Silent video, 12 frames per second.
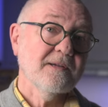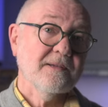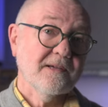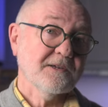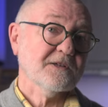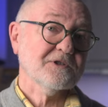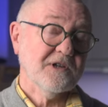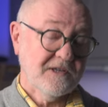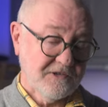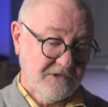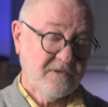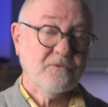in
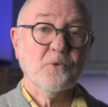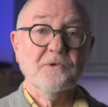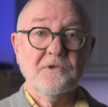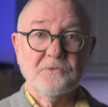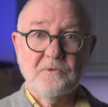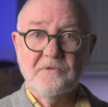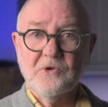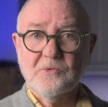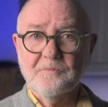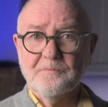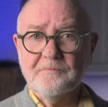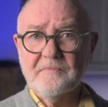exchange for this review.
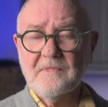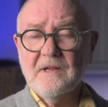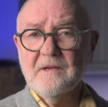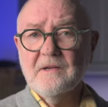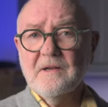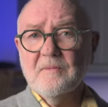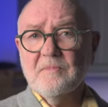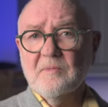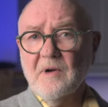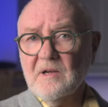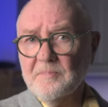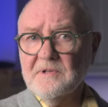but
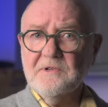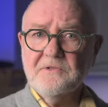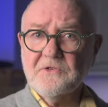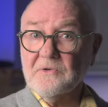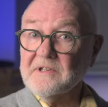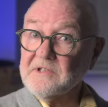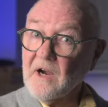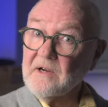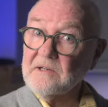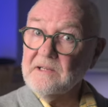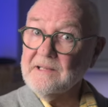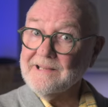my opinions are
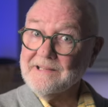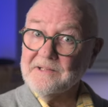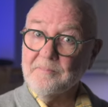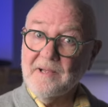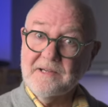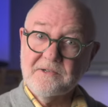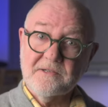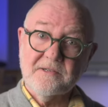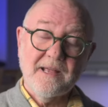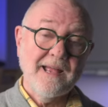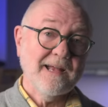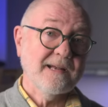entirely independent
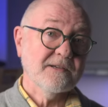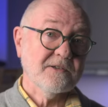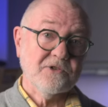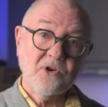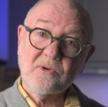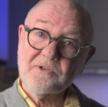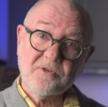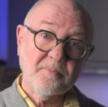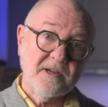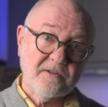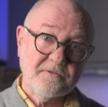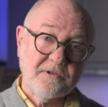and no other
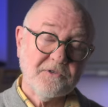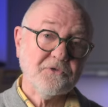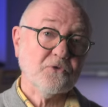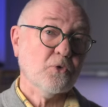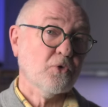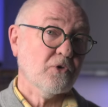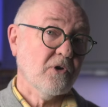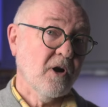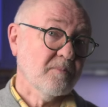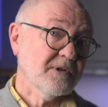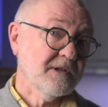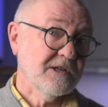benefits or
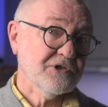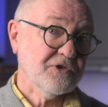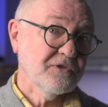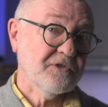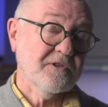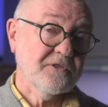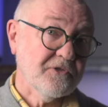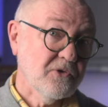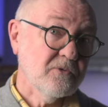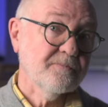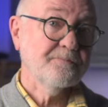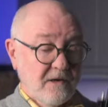obligations
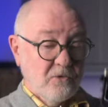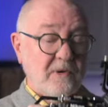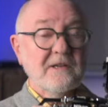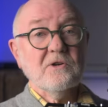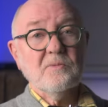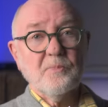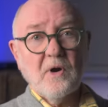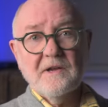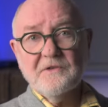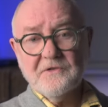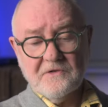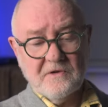ensue. Regular
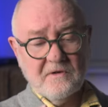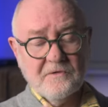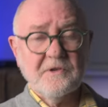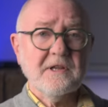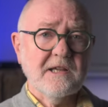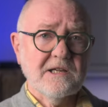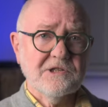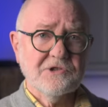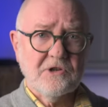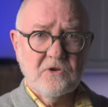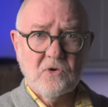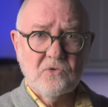price for the cage
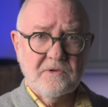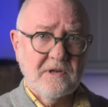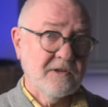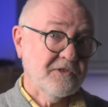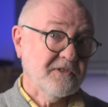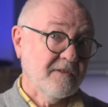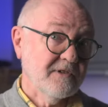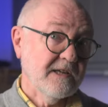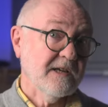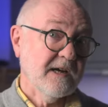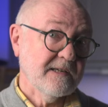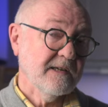alone is
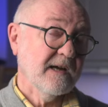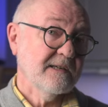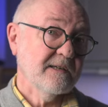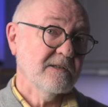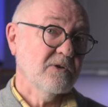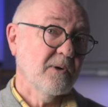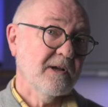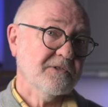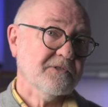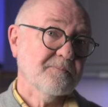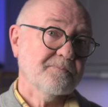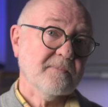seventy-nine ninety U
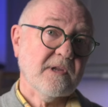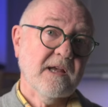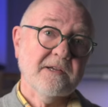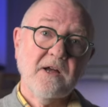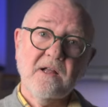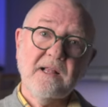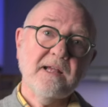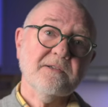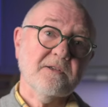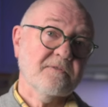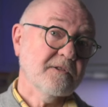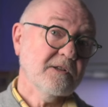S, and I'll
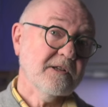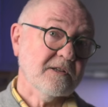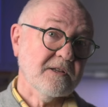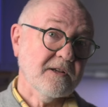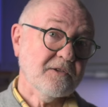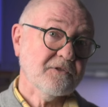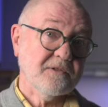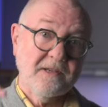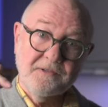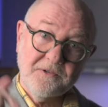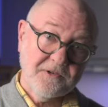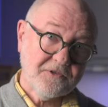add affiliate links
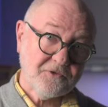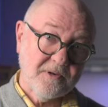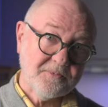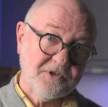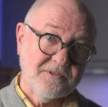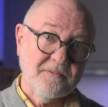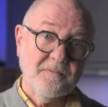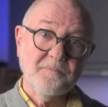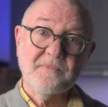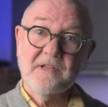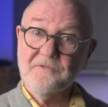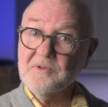in the description.
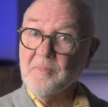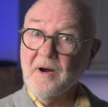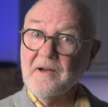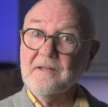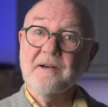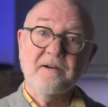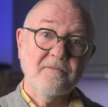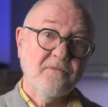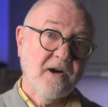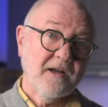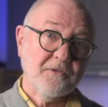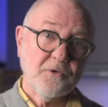If you buy
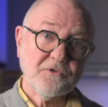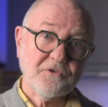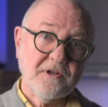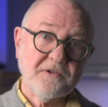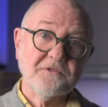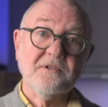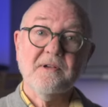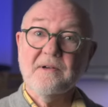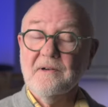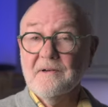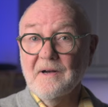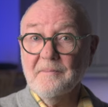via those links,
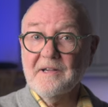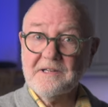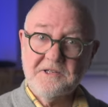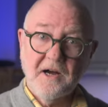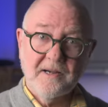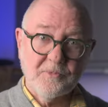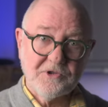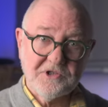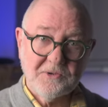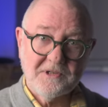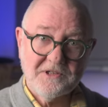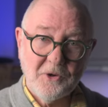I make a dime or
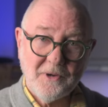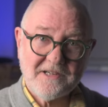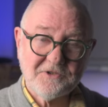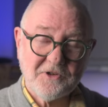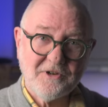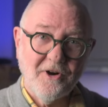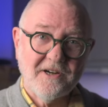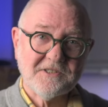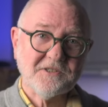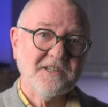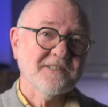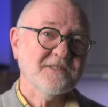two at no extra
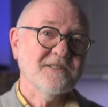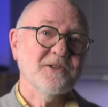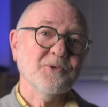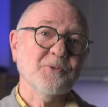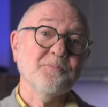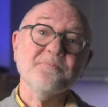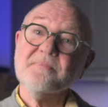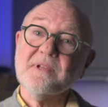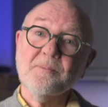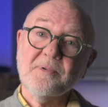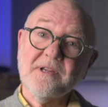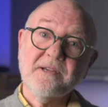cost to you,
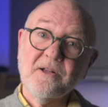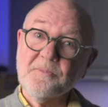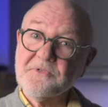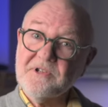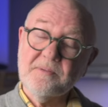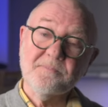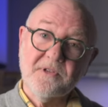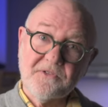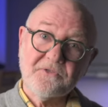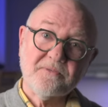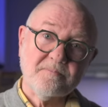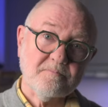but it helps keep
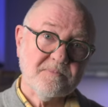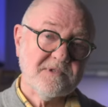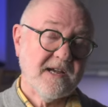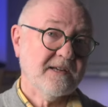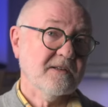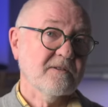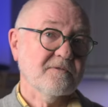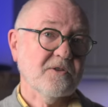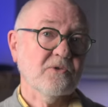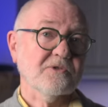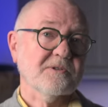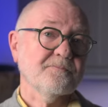this channel
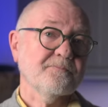afloat.